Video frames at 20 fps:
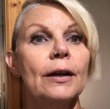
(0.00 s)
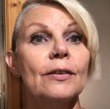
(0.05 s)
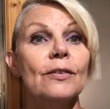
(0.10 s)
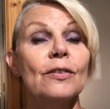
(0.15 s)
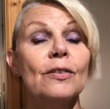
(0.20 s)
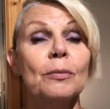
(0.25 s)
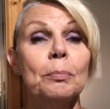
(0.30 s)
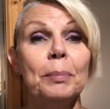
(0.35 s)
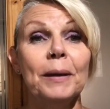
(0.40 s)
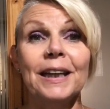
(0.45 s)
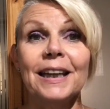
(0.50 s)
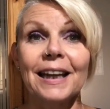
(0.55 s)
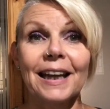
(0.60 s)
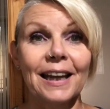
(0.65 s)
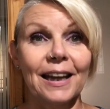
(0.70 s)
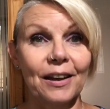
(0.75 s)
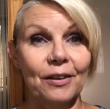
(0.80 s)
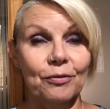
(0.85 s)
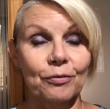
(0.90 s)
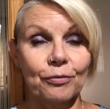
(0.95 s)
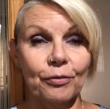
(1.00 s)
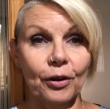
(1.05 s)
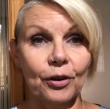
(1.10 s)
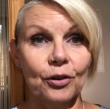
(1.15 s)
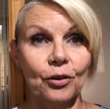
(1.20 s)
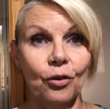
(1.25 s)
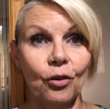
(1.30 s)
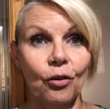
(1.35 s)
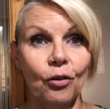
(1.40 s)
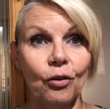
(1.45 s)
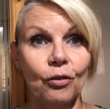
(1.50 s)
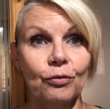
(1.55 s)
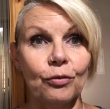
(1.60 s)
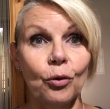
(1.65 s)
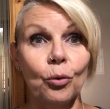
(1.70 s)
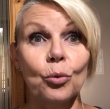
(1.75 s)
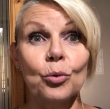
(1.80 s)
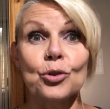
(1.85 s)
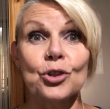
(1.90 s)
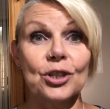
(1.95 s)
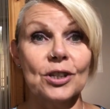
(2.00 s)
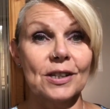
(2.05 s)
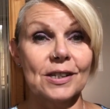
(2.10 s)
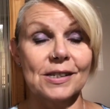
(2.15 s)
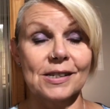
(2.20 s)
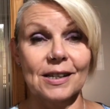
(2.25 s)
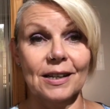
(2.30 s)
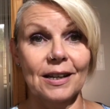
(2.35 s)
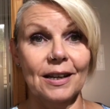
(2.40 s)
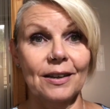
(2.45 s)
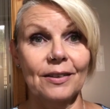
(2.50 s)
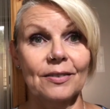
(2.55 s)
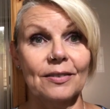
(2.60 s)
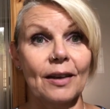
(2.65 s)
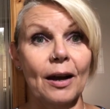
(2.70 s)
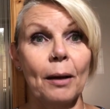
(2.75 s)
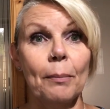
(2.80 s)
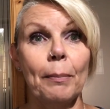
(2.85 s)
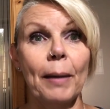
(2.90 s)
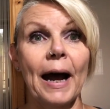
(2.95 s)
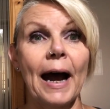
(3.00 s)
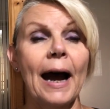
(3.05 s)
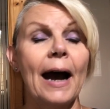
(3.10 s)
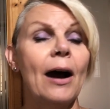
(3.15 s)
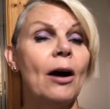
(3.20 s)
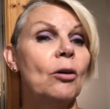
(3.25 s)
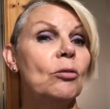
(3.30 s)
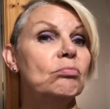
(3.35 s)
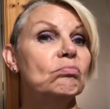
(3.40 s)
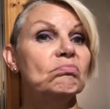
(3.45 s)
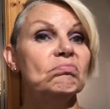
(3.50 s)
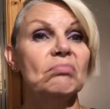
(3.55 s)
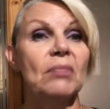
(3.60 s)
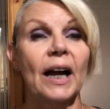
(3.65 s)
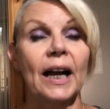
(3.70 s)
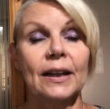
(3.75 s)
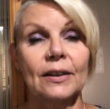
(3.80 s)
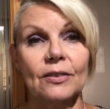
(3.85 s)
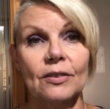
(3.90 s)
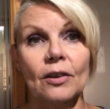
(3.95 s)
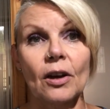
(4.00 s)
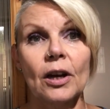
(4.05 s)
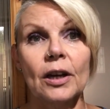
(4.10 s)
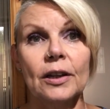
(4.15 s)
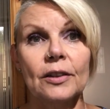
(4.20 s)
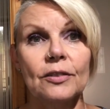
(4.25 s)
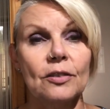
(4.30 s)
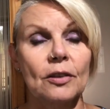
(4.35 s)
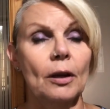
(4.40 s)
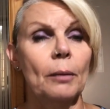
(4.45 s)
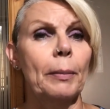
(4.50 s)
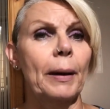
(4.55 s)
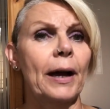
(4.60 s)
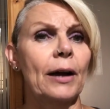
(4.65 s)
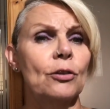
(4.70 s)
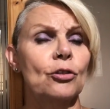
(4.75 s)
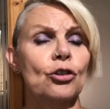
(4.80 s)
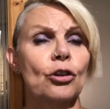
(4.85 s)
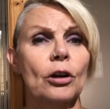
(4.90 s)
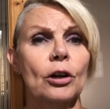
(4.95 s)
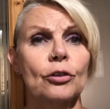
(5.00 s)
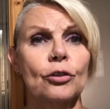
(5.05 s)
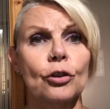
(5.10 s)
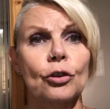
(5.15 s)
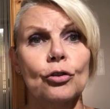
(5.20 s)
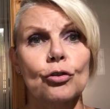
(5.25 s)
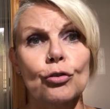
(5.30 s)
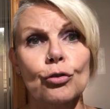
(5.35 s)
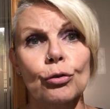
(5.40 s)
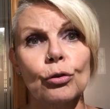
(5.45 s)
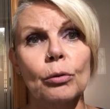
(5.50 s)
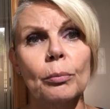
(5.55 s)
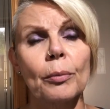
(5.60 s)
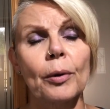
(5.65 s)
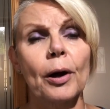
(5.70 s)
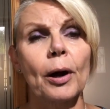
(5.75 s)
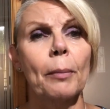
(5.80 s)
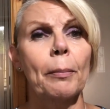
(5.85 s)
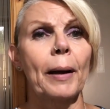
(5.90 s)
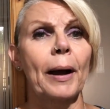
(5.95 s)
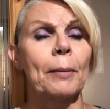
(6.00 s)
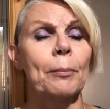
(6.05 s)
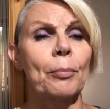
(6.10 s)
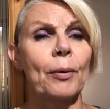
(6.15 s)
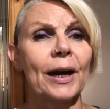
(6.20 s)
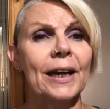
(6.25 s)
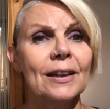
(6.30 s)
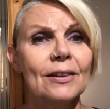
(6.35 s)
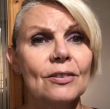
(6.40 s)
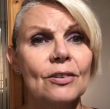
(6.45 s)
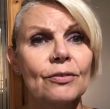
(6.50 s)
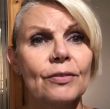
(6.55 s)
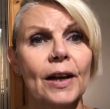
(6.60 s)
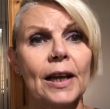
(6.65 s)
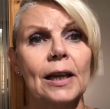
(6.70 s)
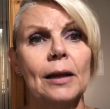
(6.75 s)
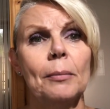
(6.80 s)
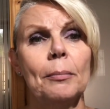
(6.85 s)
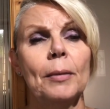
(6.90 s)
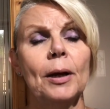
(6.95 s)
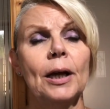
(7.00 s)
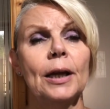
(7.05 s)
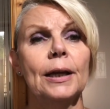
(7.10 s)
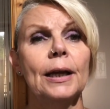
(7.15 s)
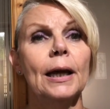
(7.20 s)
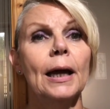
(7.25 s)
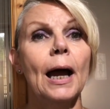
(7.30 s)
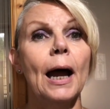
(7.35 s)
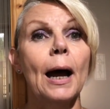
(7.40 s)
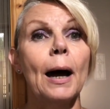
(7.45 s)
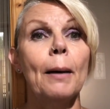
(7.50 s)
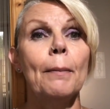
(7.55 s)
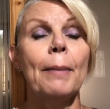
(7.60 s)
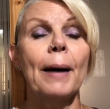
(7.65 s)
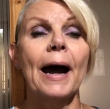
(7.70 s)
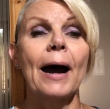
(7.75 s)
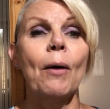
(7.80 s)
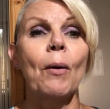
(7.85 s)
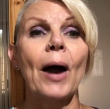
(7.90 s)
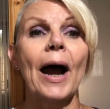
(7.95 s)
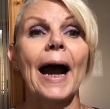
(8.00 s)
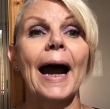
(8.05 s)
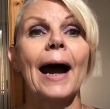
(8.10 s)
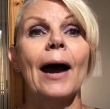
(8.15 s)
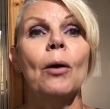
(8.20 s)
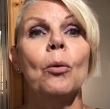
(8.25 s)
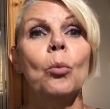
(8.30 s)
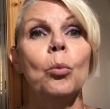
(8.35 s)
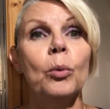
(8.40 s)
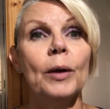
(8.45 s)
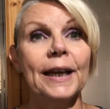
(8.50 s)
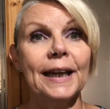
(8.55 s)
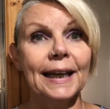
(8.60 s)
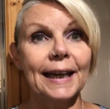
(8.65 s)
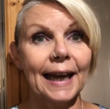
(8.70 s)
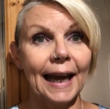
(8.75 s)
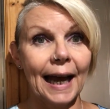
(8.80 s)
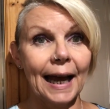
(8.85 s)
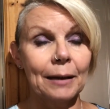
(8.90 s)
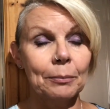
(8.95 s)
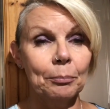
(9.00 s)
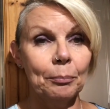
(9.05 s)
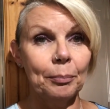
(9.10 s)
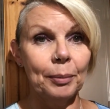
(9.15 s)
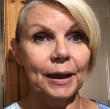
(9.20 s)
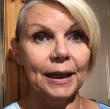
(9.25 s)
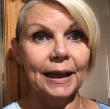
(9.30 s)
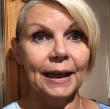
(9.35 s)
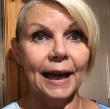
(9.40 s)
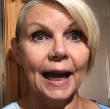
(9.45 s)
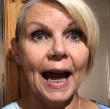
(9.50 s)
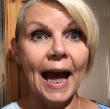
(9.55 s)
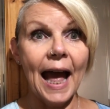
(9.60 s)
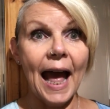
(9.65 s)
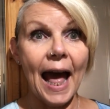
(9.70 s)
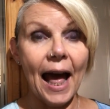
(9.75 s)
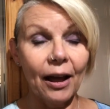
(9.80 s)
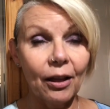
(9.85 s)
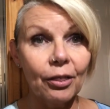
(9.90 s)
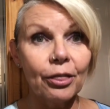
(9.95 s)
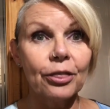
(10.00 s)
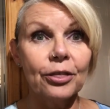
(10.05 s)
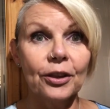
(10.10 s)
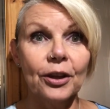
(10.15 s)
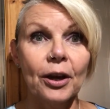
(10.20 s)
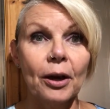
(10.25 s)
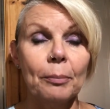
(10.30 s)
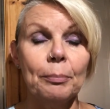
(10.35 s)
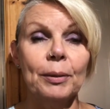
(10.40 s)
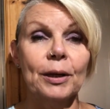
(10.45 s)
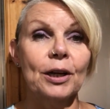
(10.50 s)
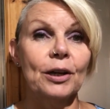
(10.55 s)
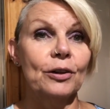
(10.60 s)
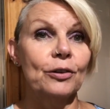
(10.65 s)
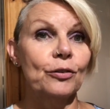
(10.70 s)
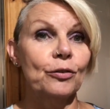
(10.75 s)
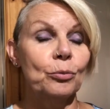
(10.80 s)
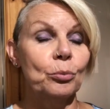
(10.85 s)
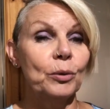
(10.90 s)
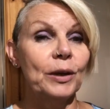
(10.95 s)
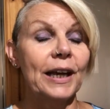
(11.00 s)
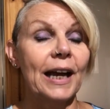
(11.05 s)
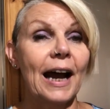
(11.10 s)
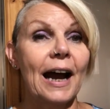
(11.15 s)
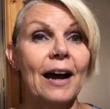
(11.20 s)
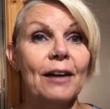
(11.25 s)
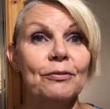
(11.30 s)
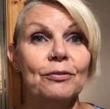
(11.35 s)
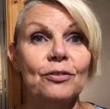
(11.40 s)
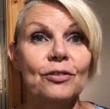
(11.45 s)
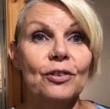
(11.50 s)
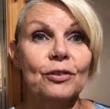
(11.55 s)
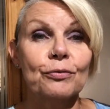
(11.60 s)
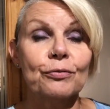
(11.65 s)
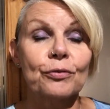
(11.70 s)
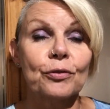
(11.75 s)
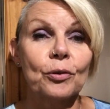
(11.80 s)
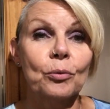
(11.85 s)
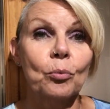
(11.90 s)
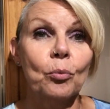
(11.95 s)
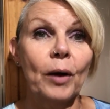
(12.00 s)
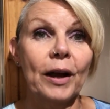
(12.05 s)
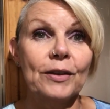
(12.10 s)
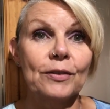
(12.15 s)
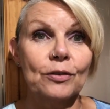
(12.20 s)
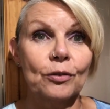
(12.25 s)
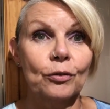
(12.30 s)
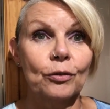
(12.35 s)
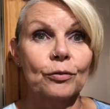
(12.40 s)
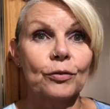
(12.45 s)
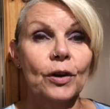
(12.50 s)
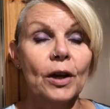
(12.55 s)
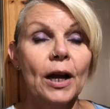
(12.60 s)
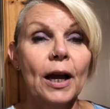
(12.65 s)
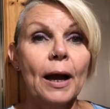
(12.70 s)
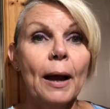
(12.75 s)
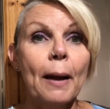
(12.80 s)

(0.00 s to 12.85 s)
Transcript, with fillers: speaking in front of audiences about anxiety about childhood trauma, about brain development, about how we can be healthier because we have different ways of